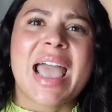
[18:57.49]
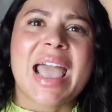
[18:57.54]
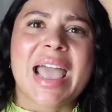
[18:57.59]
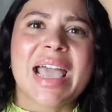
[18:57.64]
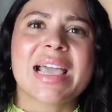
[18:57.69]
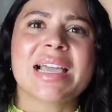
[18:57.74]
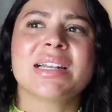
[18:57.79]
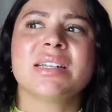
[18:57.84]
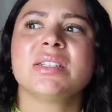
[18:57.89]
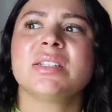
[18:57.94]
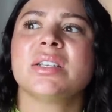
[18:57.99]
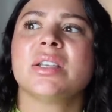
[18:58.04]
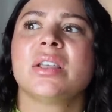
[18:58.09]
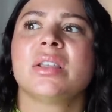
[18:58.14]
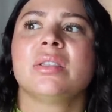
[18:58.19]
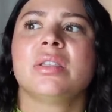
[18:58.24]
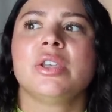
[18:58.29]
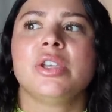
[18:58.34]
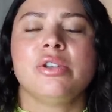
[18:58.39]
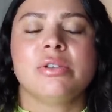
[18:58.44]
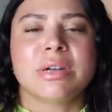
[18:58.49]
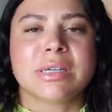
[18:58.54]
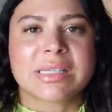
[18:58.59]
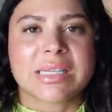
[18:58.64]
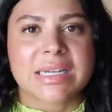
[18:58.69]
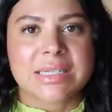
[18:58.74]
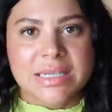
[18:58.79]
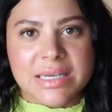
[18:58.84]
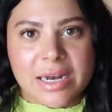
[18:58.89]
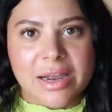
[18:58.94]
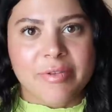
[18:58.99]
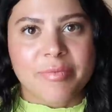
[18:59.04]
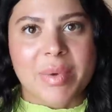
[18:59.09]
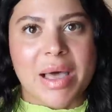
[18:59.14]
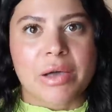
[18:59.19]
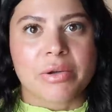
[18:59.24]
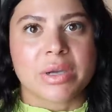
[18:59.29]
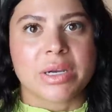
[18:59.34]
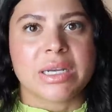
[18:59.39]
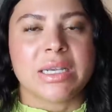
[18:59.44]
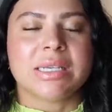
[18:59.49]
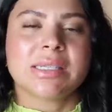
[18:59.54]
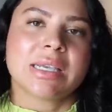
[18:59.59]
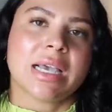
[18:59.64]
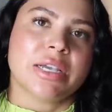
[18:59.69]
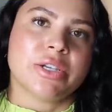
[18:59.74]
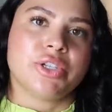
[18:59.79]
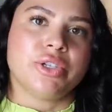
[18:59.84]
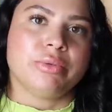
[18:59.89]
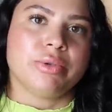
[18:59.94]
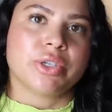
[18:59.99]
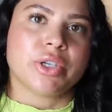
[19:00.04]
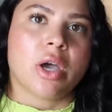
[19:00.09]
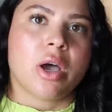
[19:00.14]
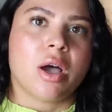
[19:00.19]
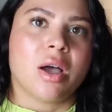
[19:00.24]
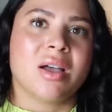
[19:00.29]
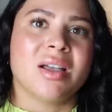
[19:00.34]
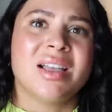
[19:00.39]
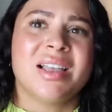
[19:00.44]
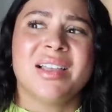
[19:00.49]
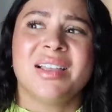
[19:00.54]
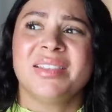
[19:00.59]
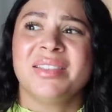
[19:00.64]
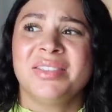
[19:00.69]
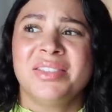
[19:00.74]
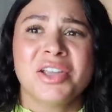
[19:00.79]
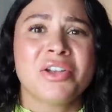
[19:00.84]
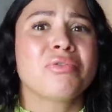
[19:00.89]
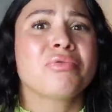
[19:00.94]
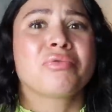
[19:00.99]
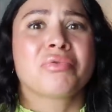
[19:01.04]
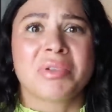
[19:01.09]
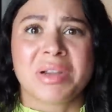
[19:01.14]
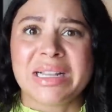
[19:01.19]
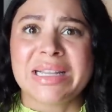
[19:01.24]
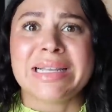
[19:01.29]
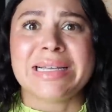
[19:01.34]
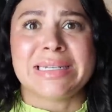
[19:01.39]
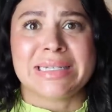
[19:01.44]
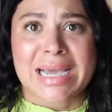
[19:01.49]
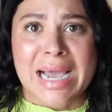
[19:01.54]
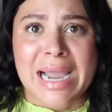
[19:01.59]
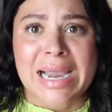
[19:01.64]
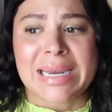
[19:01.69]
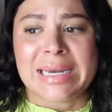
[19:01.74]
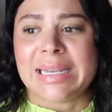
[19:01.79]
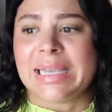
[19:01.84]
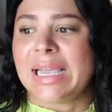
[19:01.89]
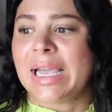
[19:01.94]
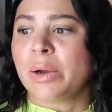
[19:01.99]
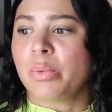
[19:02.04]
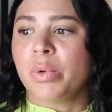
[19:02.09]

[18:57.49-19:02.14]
And the units that did have balconies, as you saw, they're really tiny.